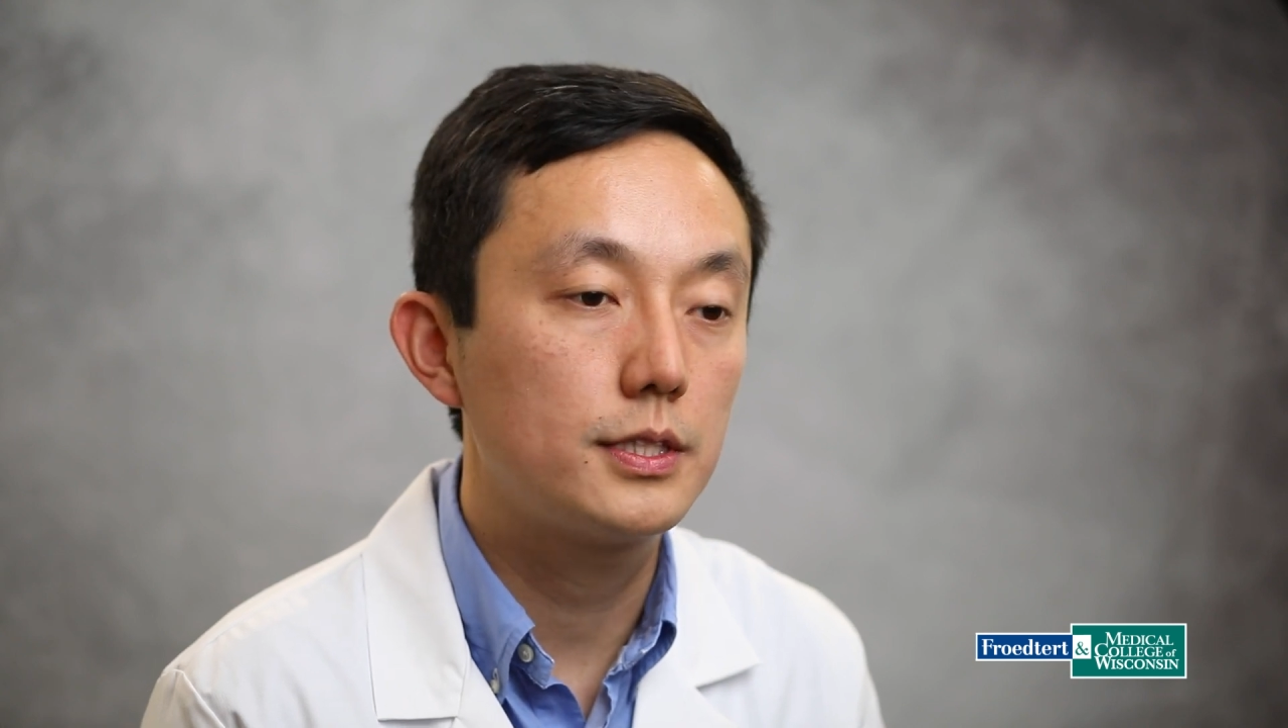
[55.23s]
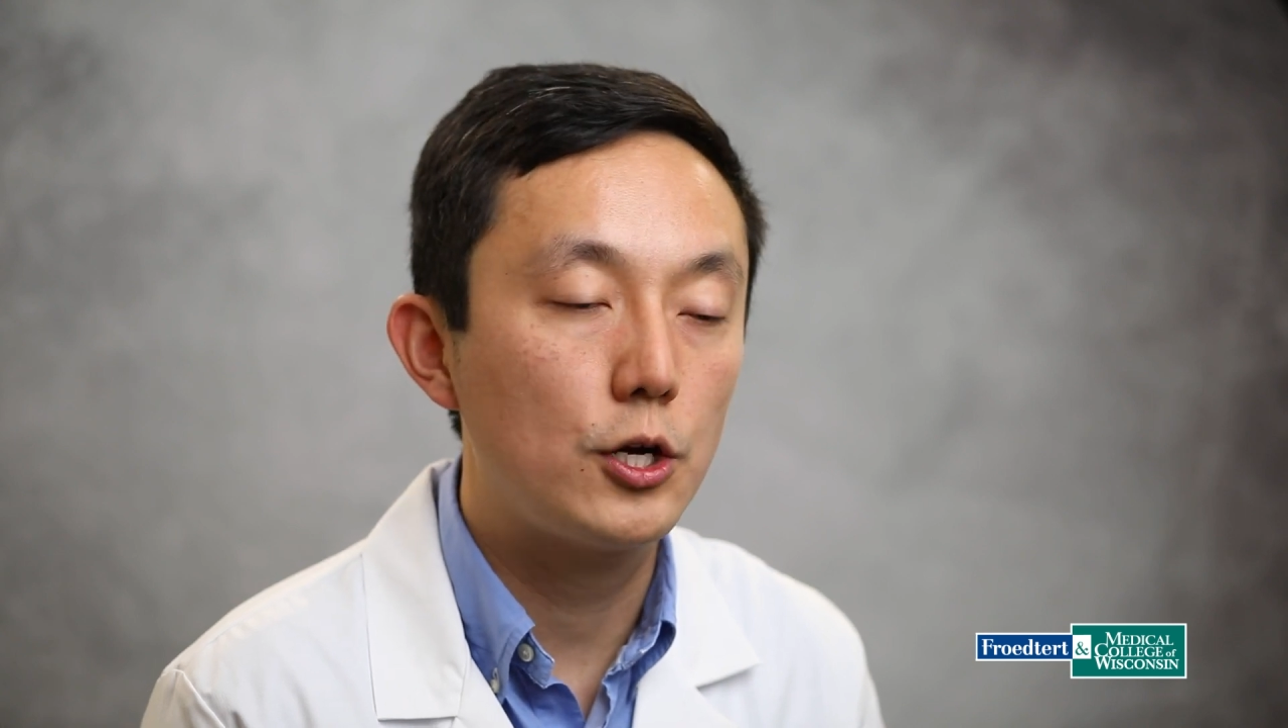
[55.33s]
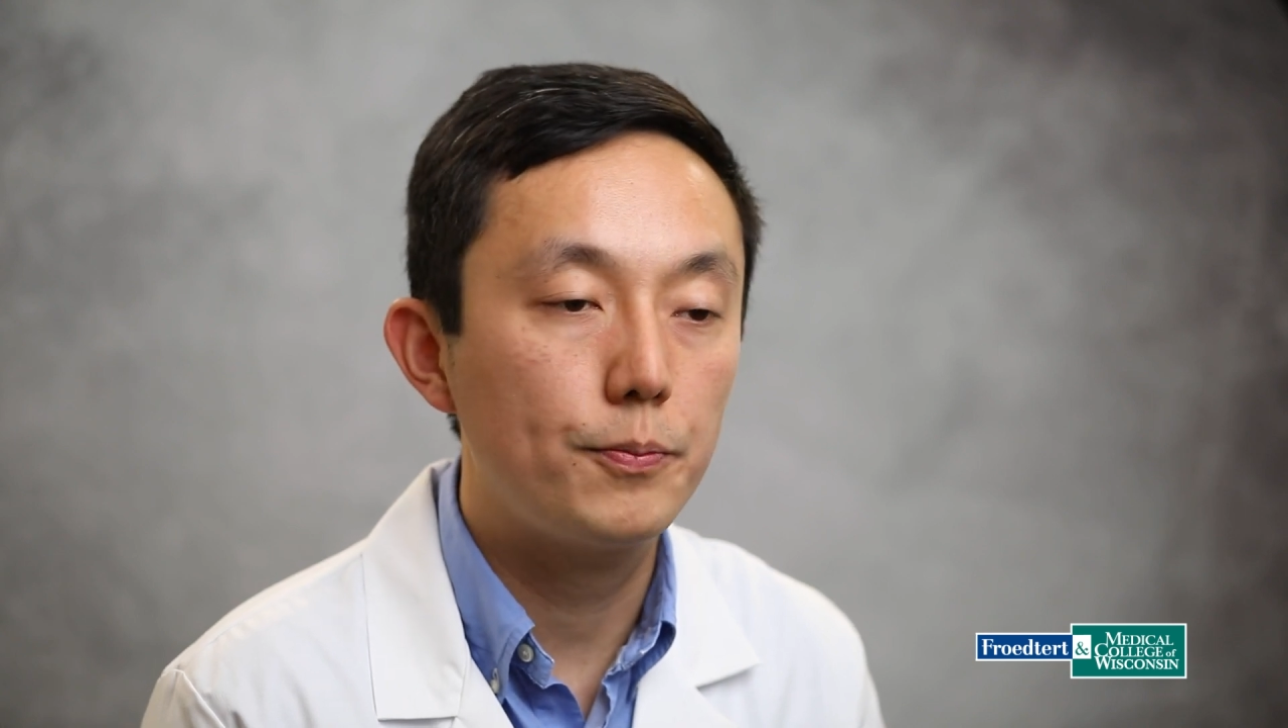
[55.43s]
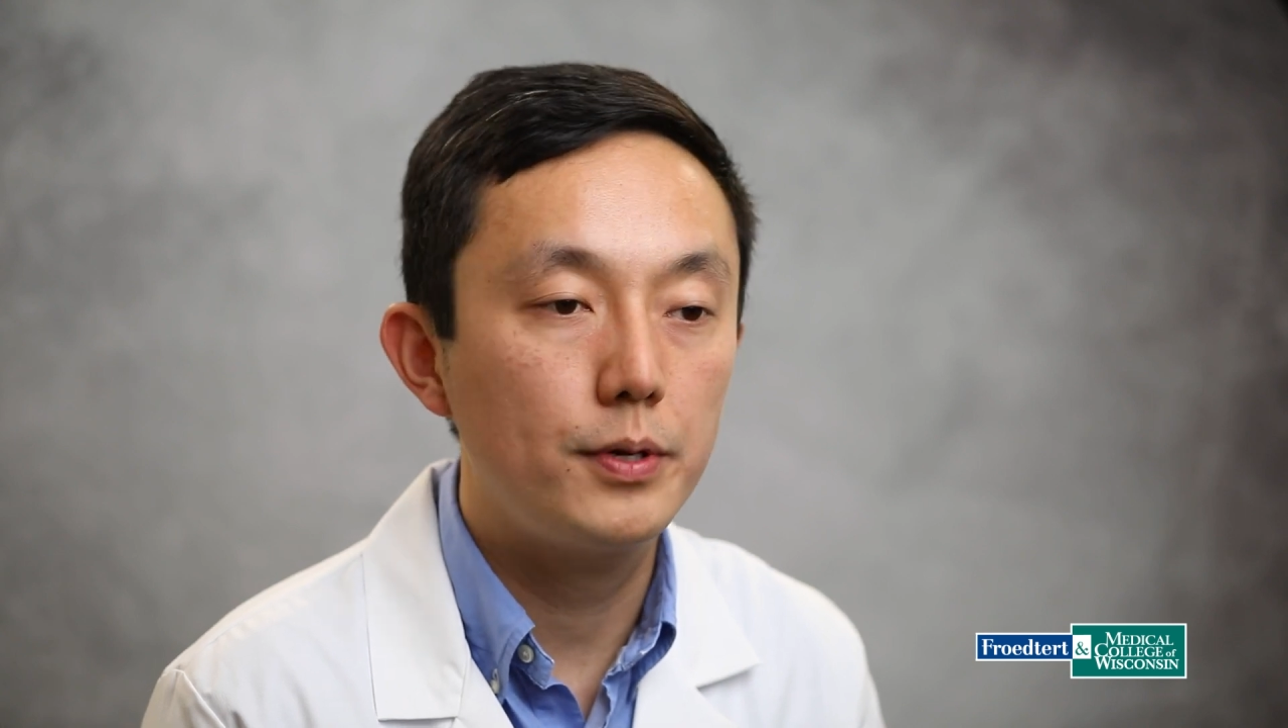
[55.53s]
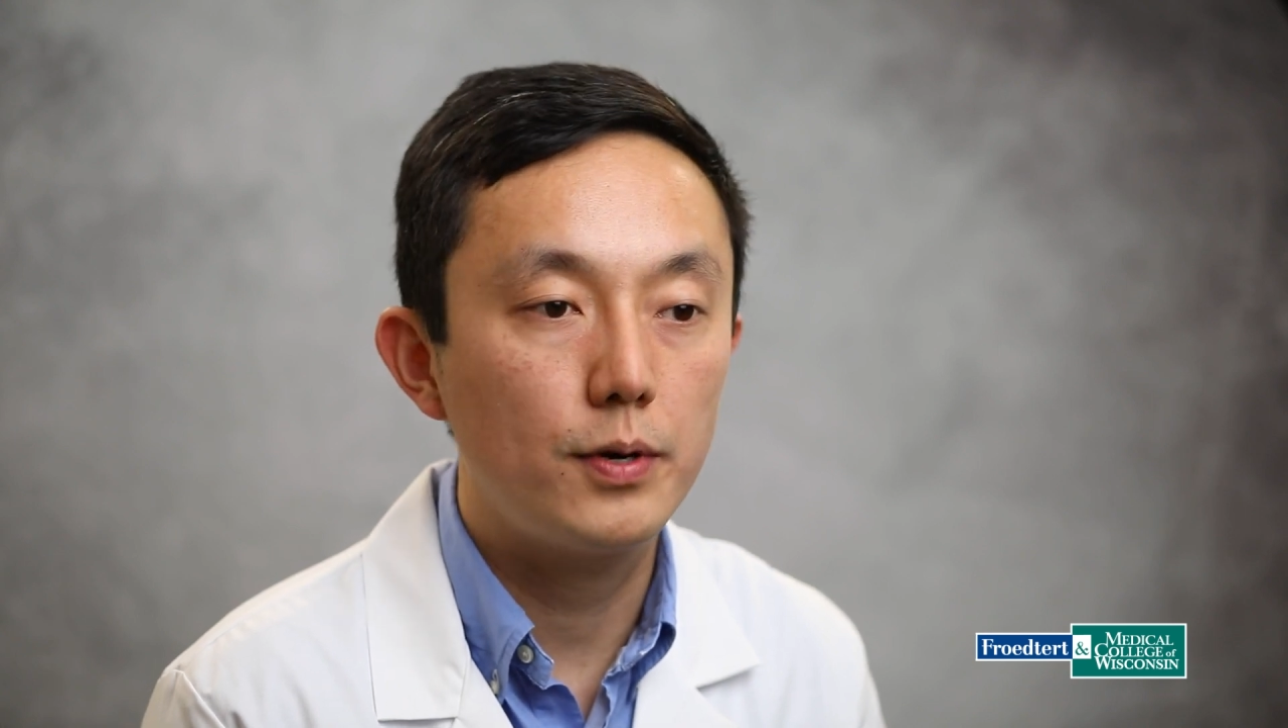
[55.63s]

therapy